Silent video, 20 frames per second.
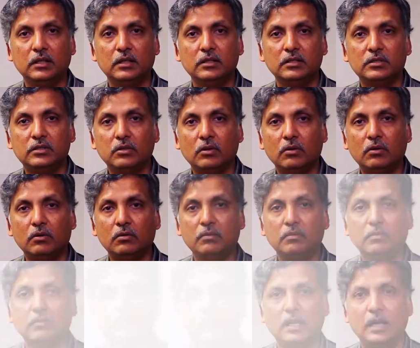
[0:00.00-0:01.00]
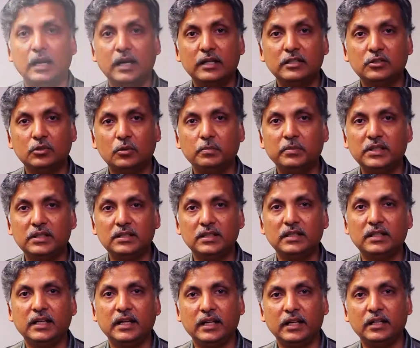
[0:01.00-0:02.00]
So as
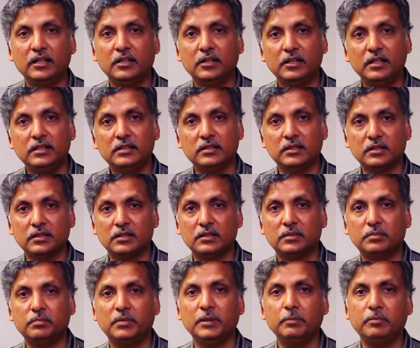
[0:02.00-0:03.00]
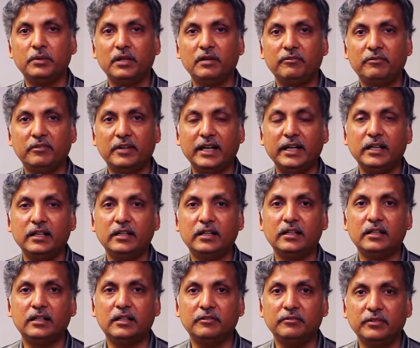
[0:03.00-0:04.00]
obesity increases, people find
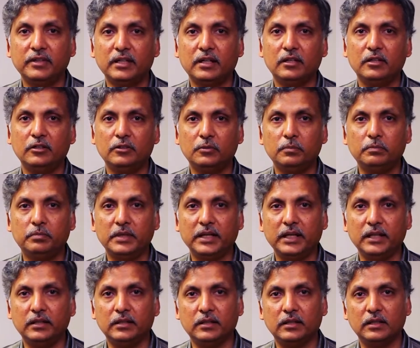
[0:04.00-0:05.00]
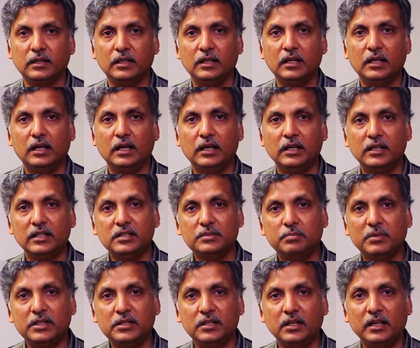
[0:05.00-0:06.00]
it difficult to breathe and
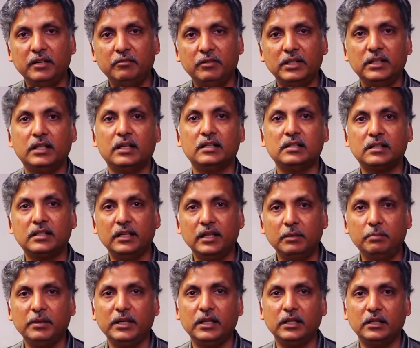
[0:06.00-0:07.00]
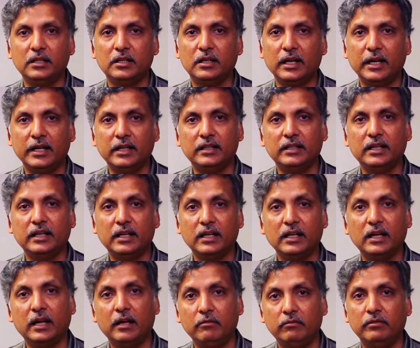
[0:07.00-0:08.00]
especially when they are sleeping in the night, they can
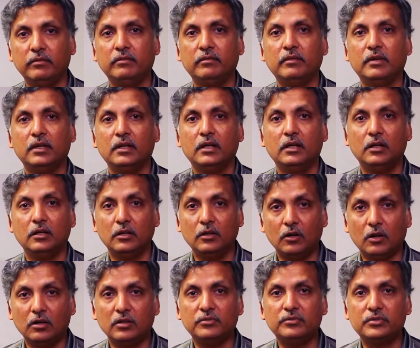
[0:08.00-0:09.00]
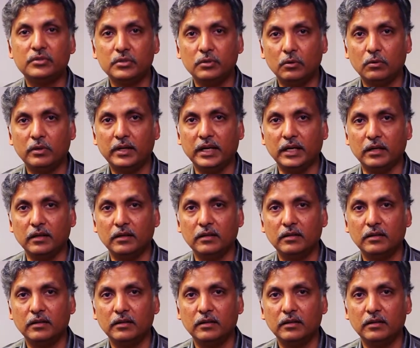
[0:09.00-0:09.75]
have lot of snoring.